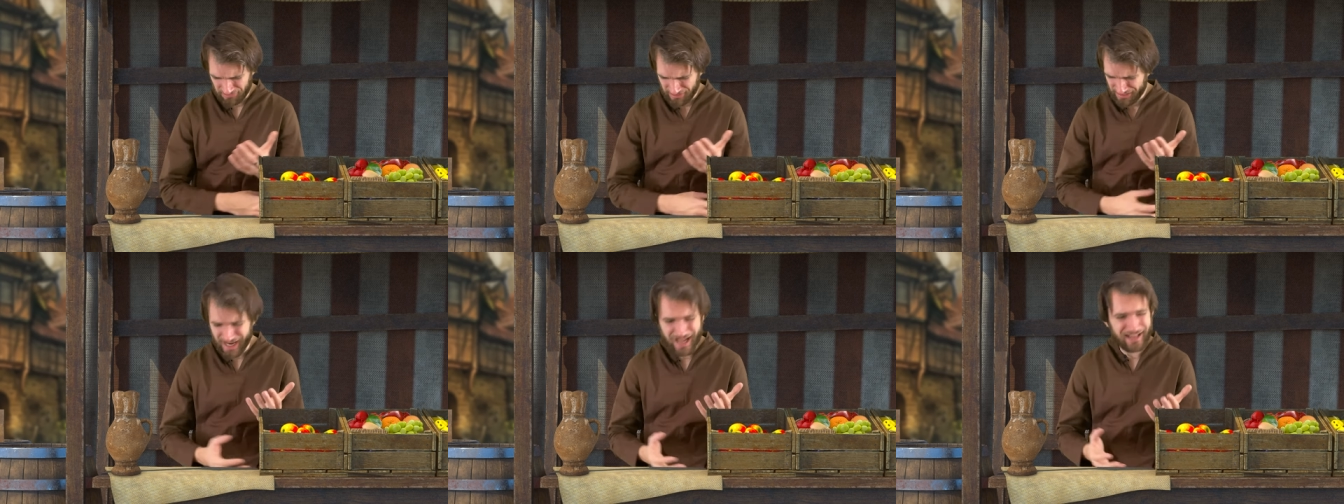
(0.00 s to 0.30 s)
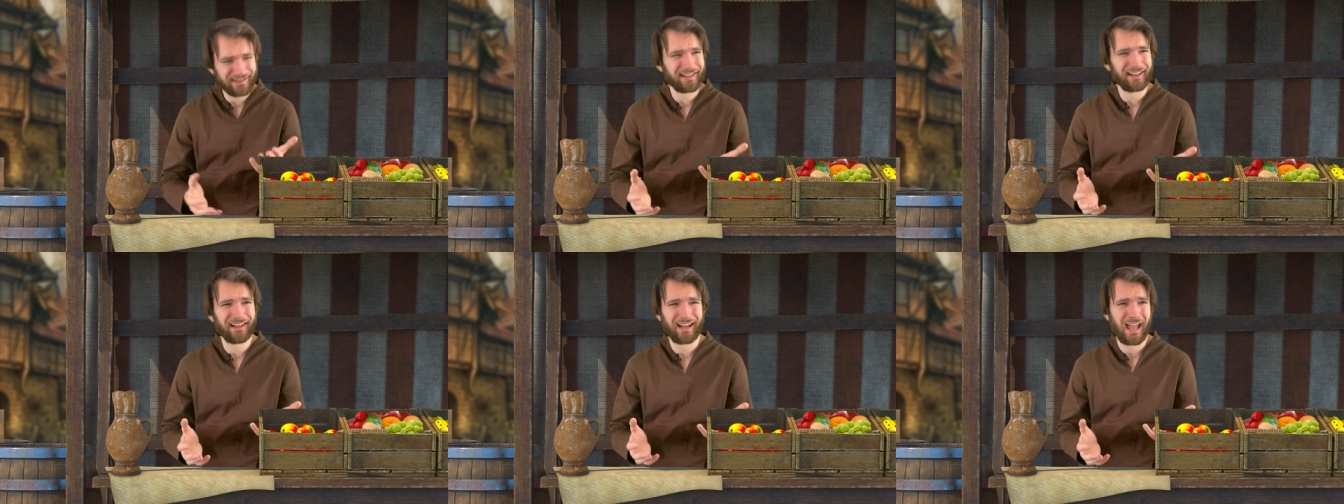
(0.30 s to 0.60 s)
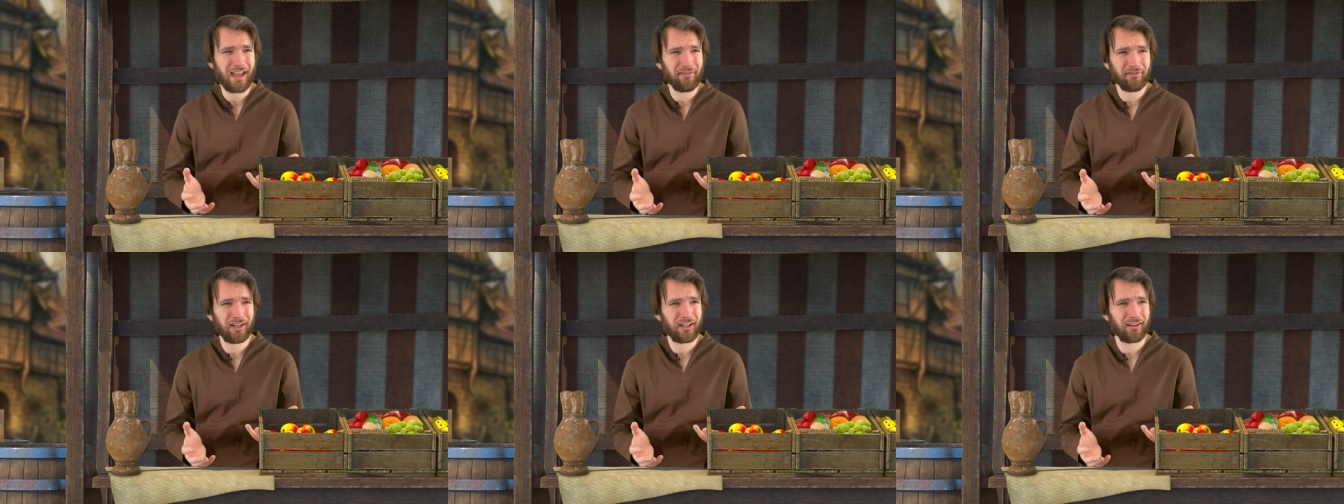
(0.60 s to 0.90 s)
Can't say I
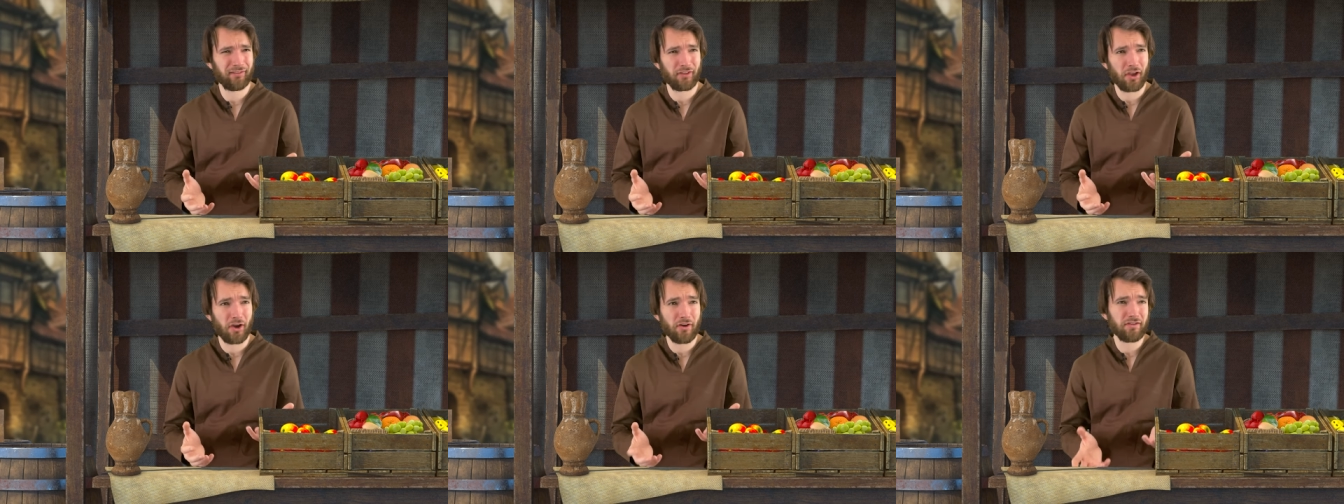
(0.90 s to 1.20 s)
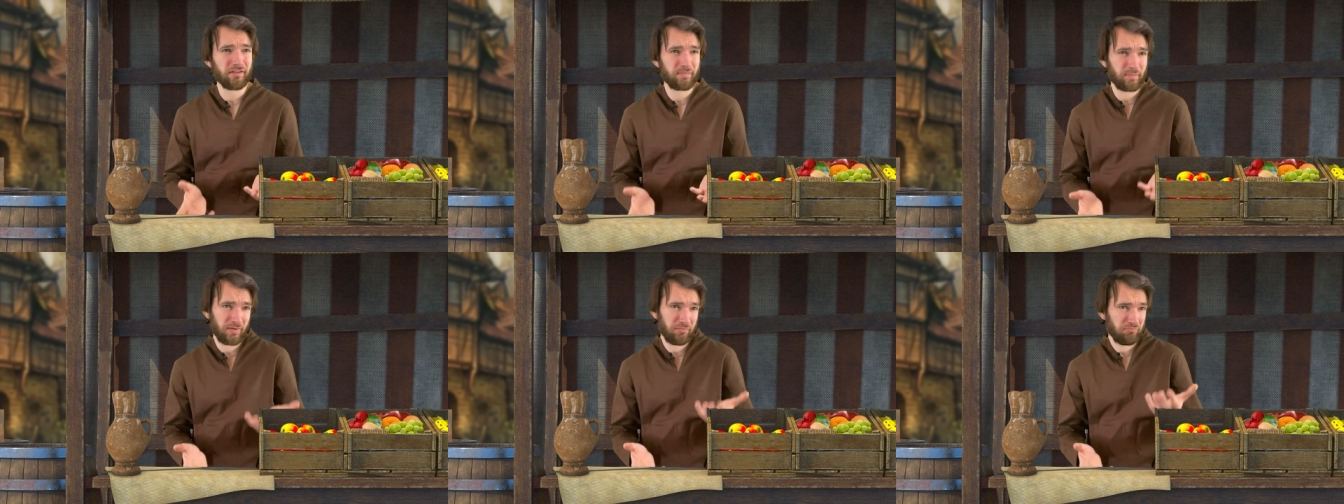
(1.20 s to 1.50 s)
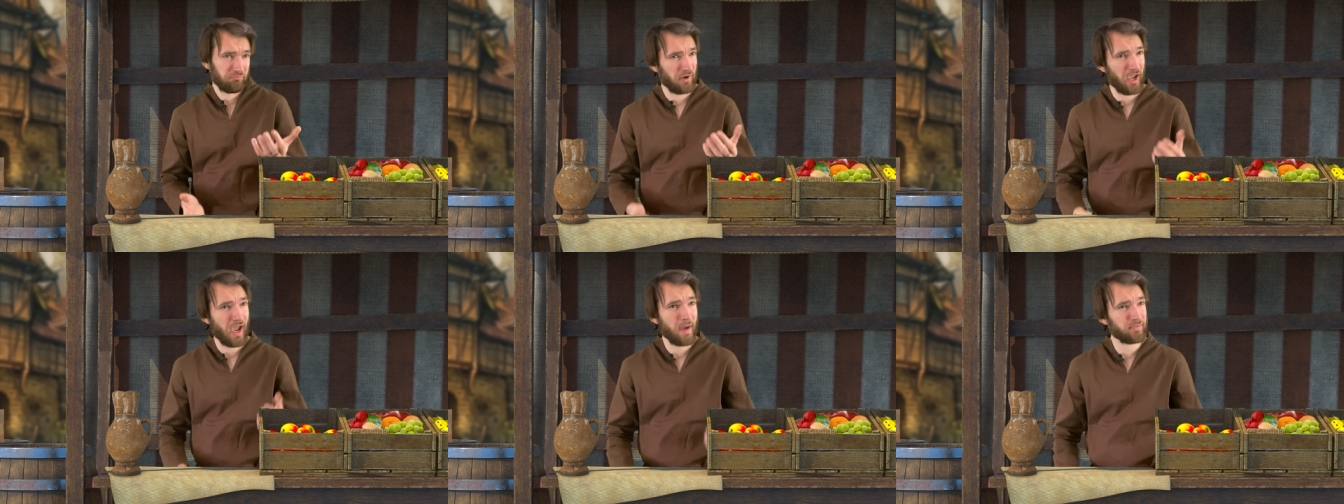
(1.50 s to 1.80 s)
have any of those, but
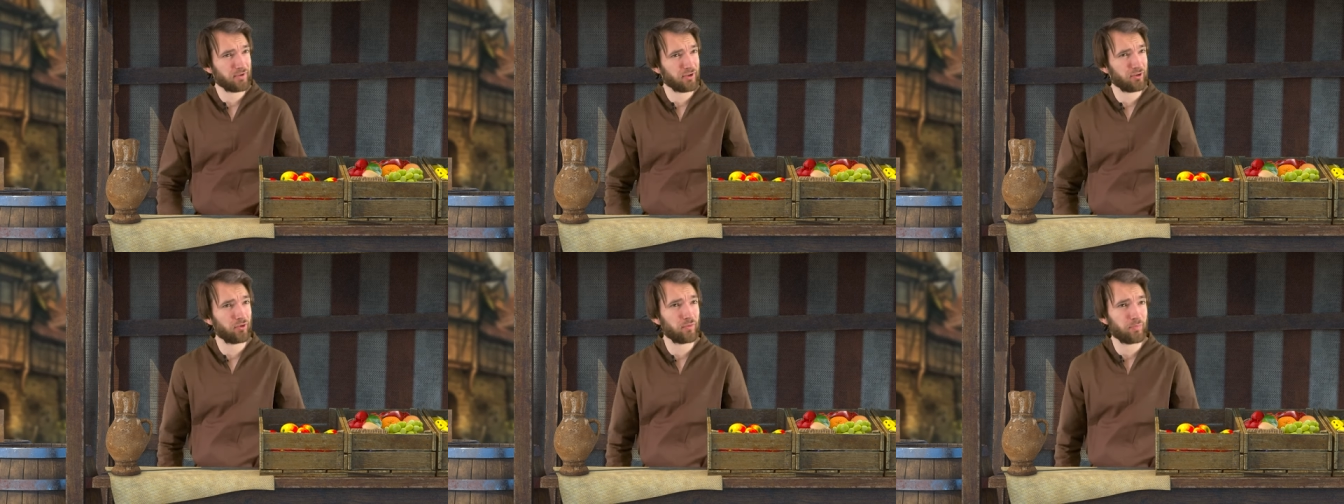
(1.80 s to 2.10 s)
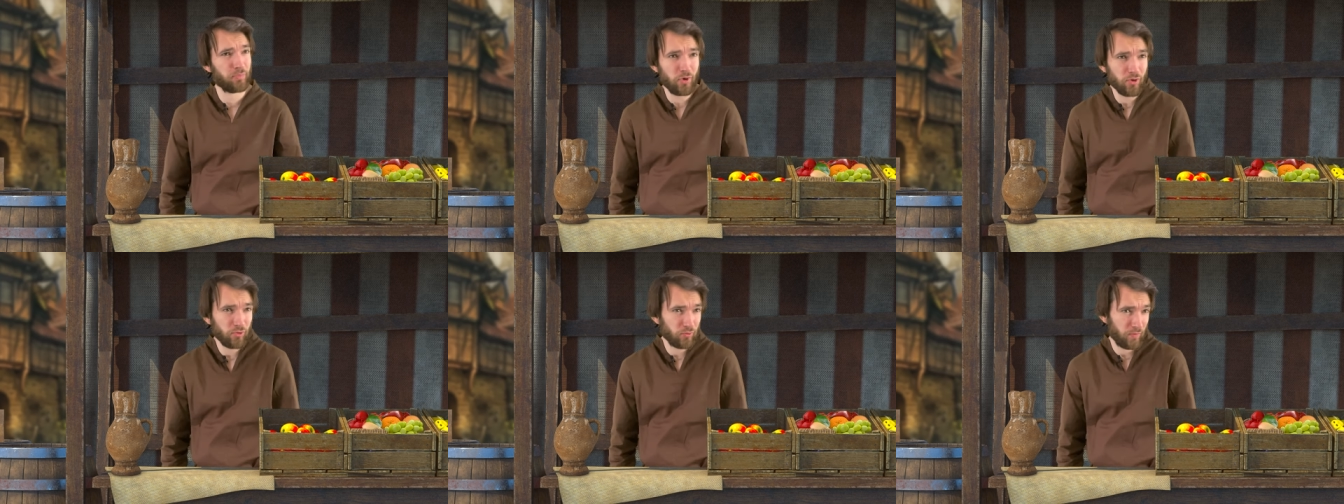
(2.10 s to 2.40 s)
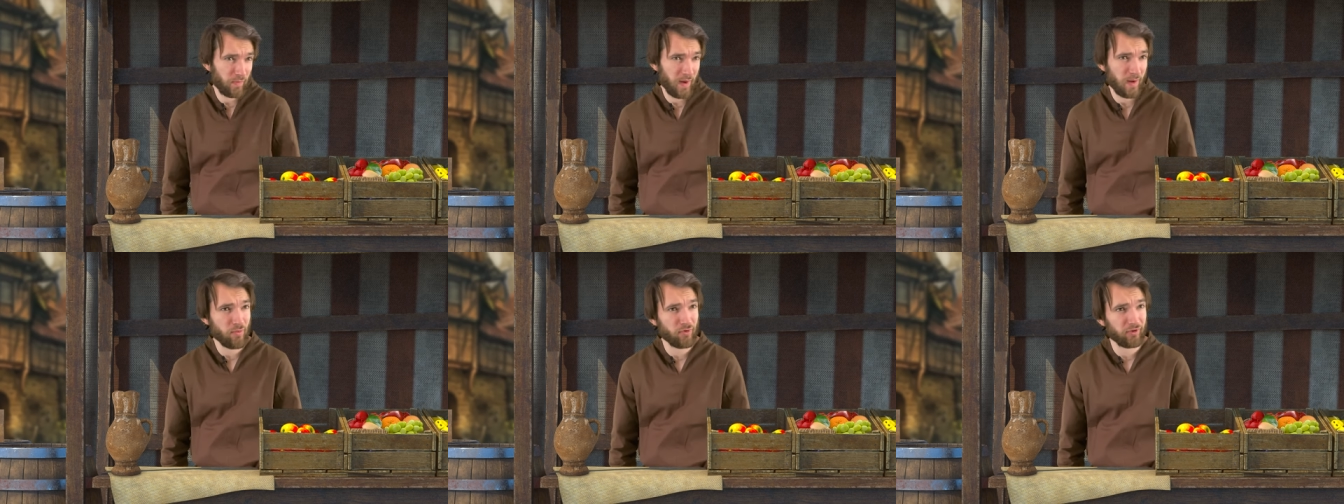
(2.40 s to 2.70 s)
perhaps a good book
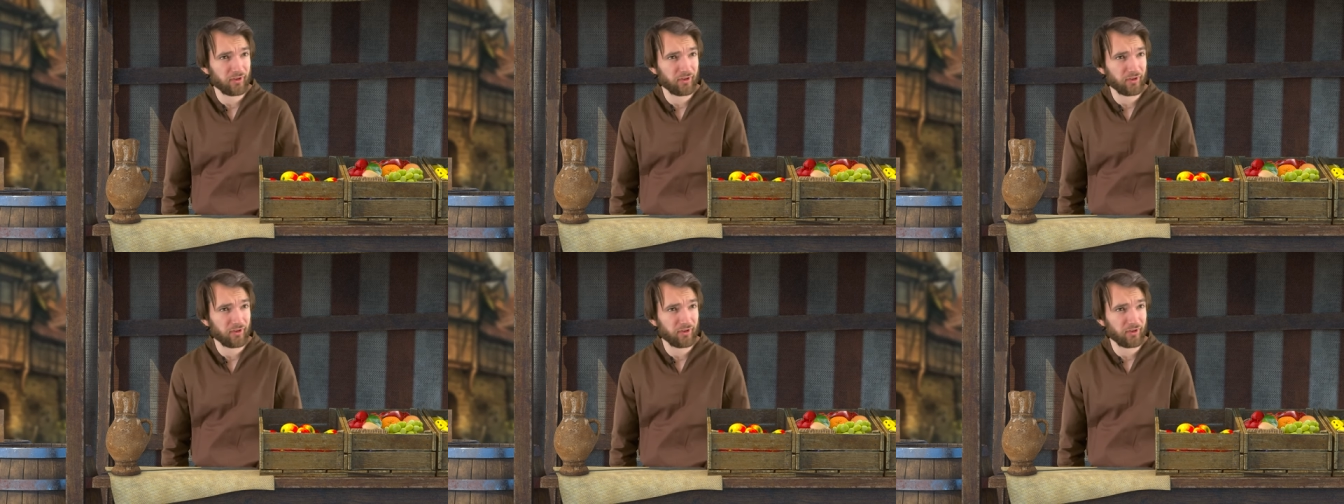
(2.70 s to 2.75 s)
would be more